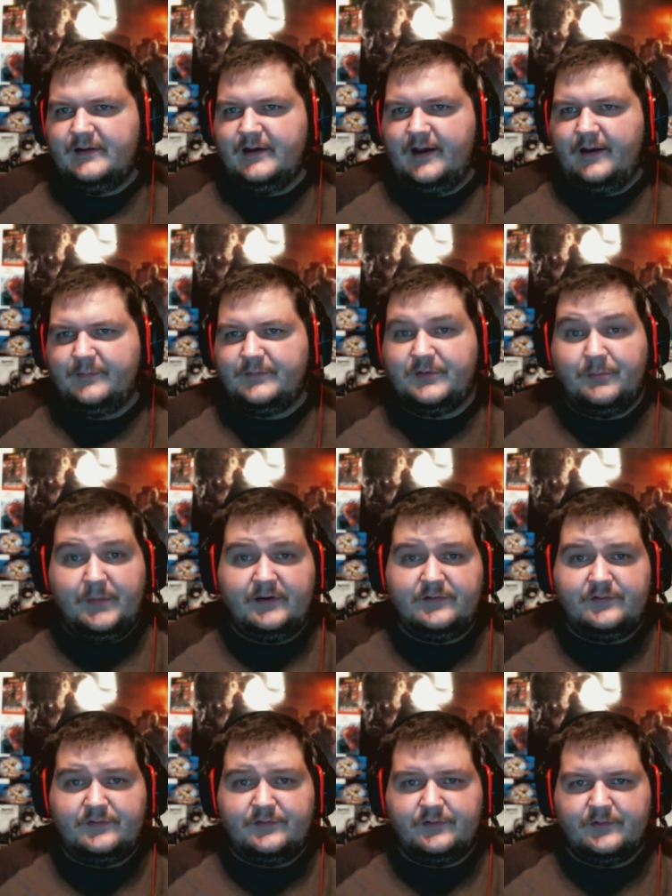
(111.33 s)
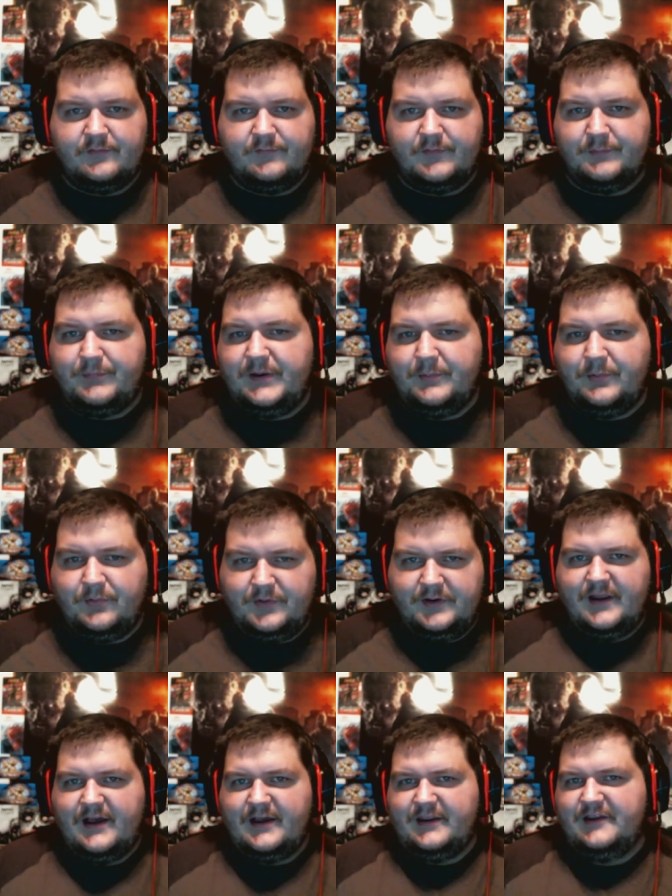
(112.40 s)
um, to make sure that people did
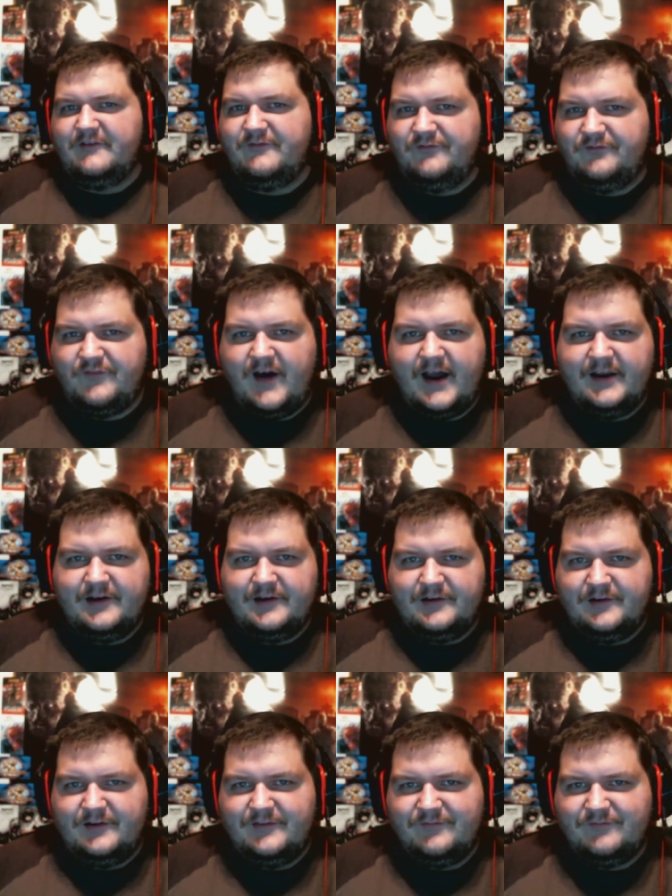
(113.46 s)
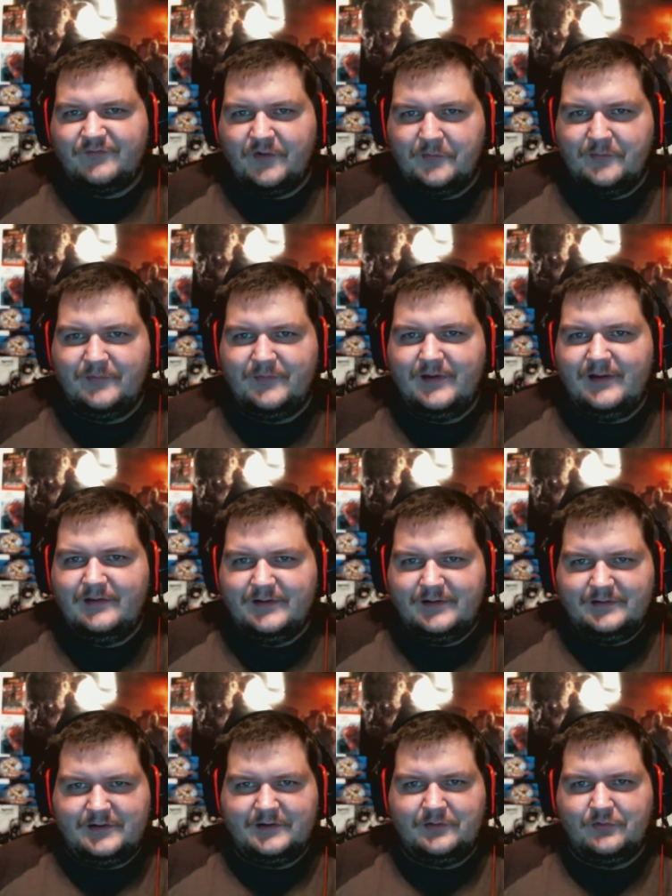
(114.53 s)
not get fired from
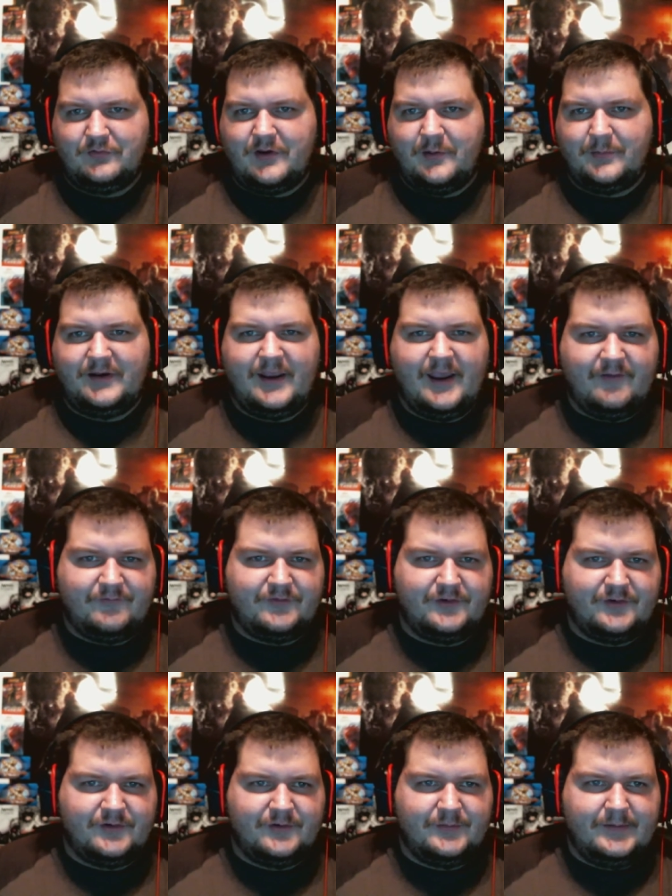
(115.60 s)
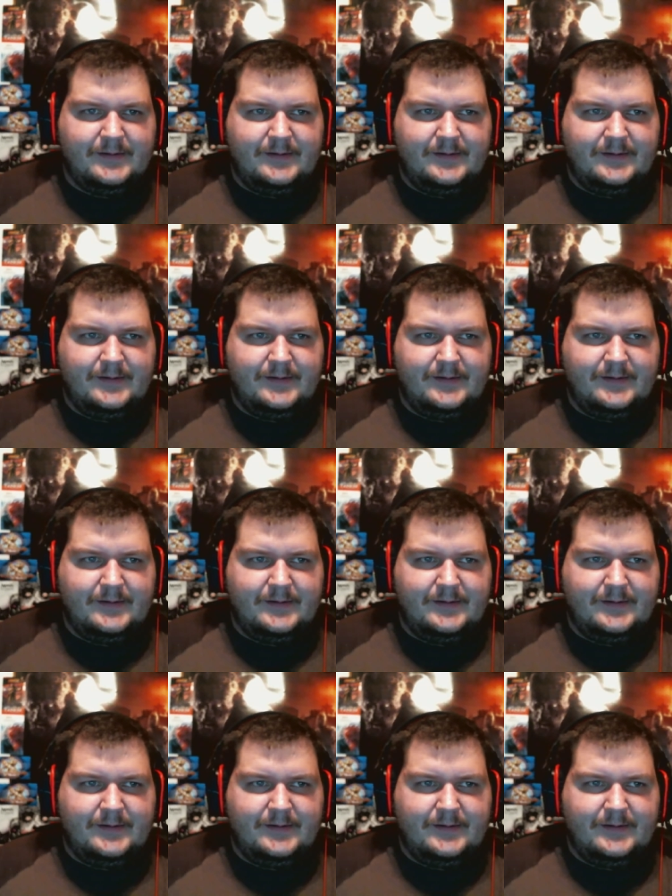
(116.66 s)
Nintendo Company after